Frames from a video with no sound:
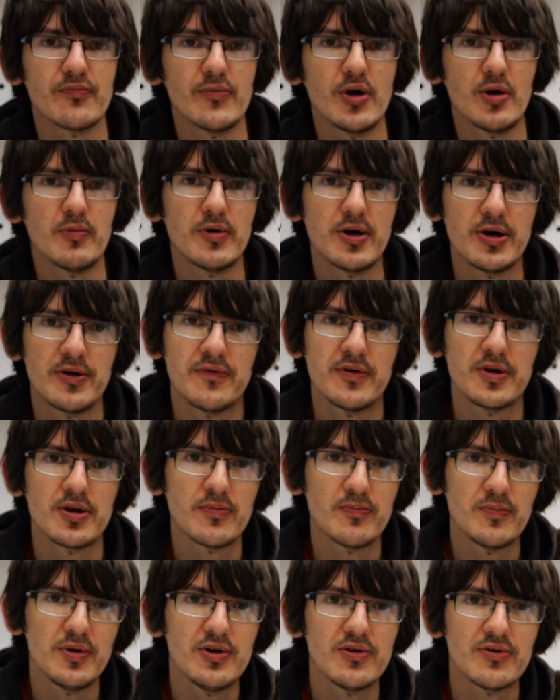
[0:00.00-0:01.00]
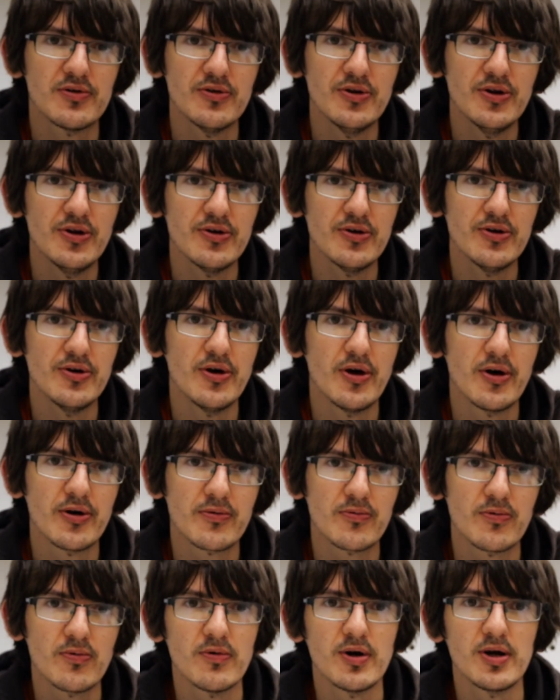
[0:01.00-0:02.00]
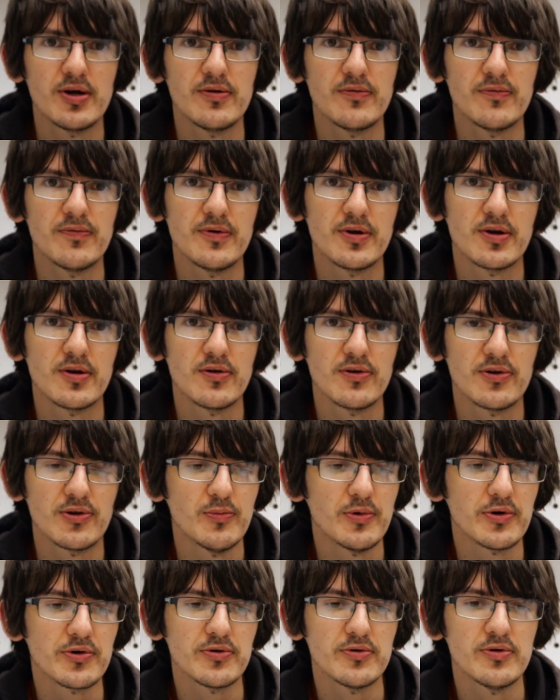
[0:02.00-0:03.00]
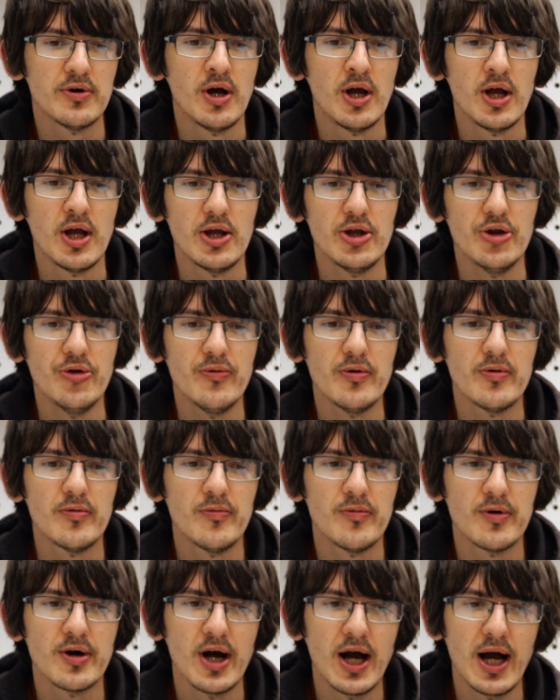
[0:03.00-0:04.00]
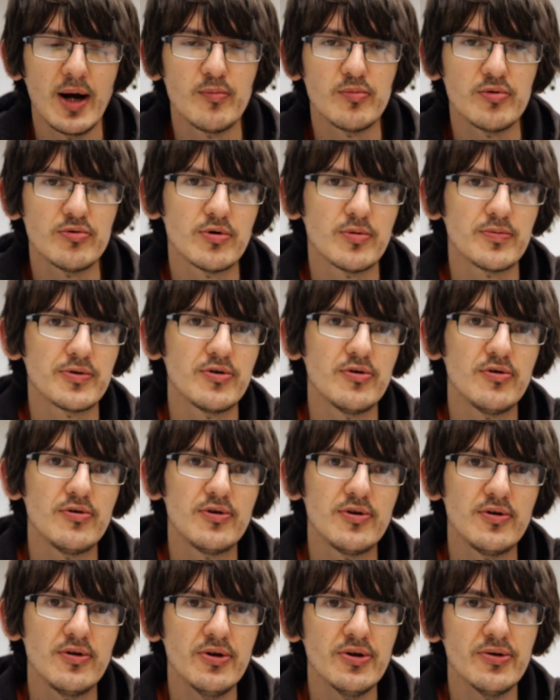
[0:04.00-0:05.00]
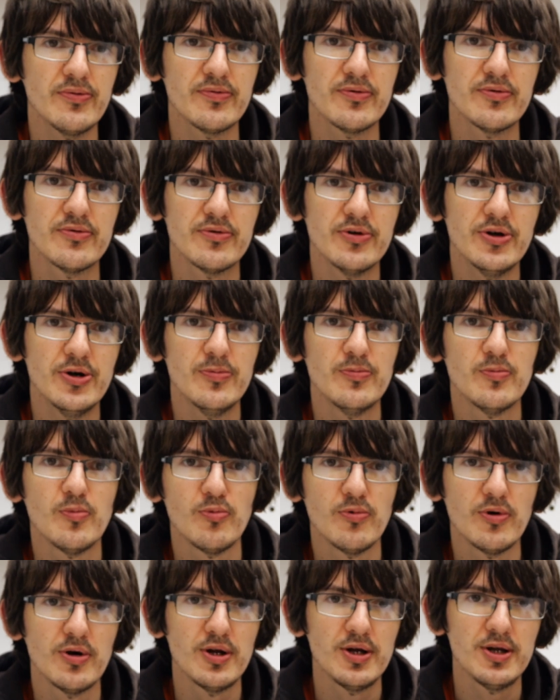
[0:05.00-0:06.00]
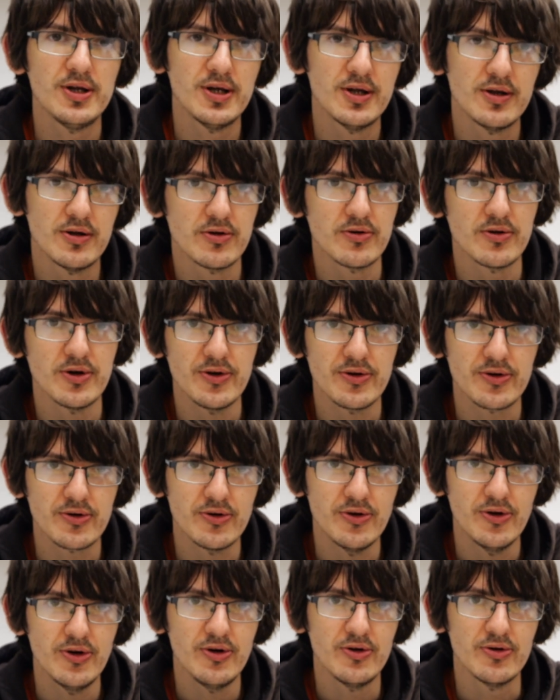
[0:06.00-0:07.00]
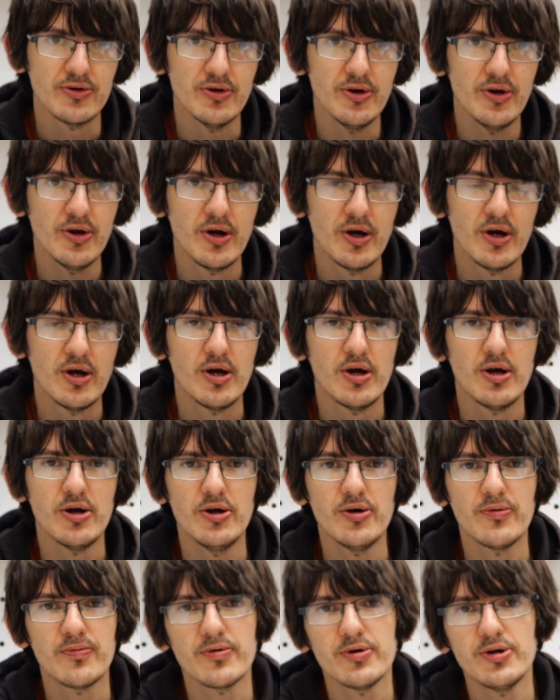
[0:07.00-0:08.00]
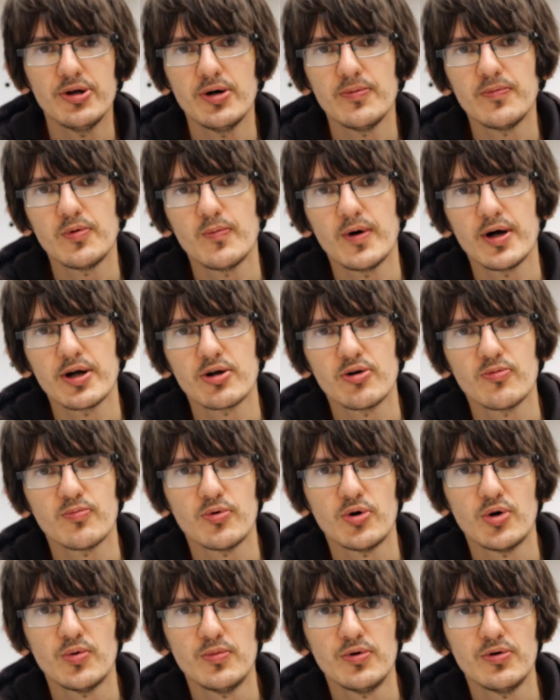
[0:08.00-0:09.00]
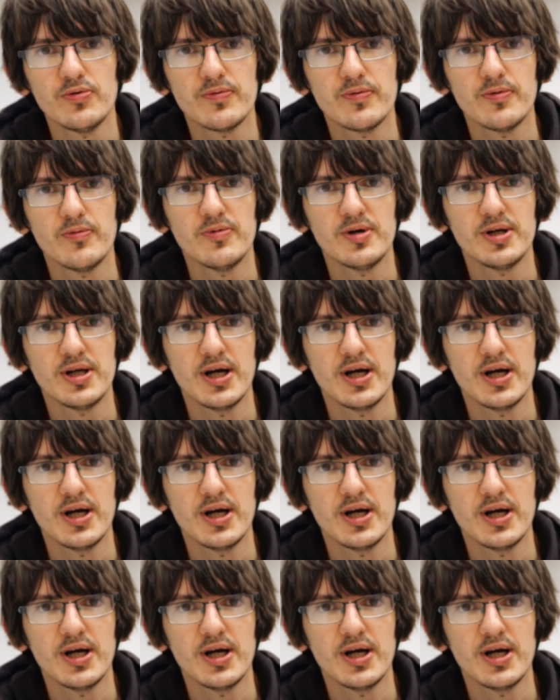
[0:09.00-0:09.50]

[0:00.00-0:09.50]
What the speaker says: And why I think a beach is such a great thing to model is that there are ample opportunities for some really interesting scenes. So for example, back at Bournemouth they